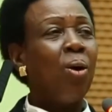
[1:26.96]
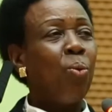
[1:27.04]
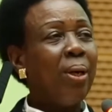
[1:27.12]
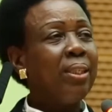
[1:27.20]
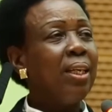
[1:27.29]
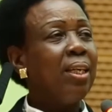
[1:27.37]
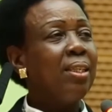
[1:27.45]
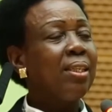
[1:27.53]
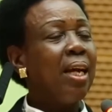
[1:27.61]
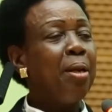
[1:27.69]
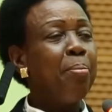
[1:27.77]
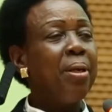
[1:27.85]
what else
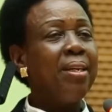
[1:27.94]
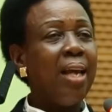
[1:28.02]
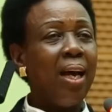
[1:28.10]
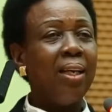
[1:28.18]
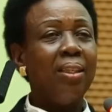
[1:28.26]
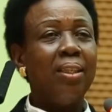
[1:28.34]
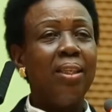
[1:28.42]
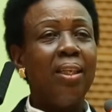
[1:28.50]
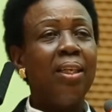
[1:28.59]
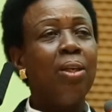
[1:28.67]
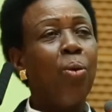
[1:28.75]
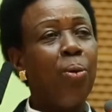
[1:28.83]
can be done
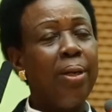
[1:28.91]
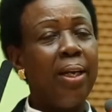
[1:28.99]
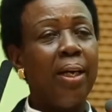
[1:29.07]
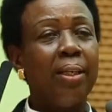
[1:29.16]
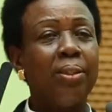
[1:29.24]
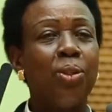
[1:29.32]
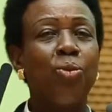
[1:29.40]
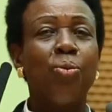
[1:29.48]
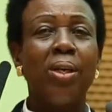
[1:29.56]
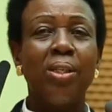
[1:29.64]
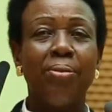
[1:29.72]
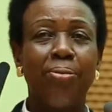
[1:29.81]
in order to
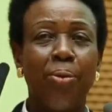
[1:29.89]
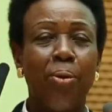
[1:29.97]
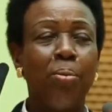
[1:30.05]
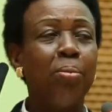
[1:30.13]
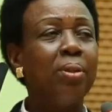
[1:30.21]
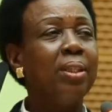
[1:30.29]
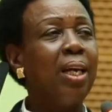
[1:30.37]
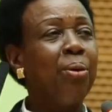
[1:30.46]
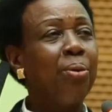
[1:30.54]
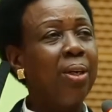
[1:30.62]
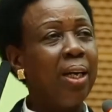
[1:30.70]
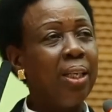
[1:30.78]
transform the
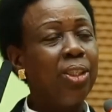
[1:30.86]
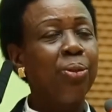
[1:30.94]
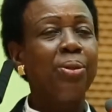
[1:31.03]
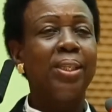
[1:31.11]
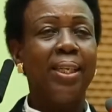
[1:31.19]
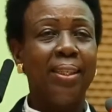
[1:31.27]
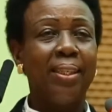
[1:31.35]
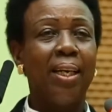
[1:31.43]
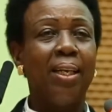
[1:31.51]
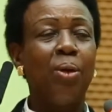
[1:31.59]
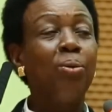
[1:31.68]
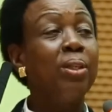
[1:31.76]
agricultural
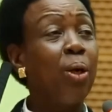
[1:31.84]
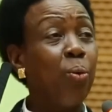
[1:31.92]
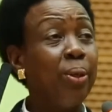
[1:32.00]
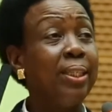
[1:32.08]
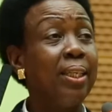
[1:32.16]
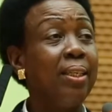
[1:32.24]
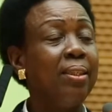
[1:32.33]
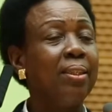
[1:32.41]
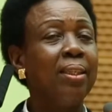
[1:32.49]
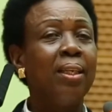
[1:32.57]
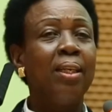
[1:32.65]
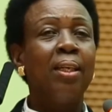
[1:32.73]
sector on the continent,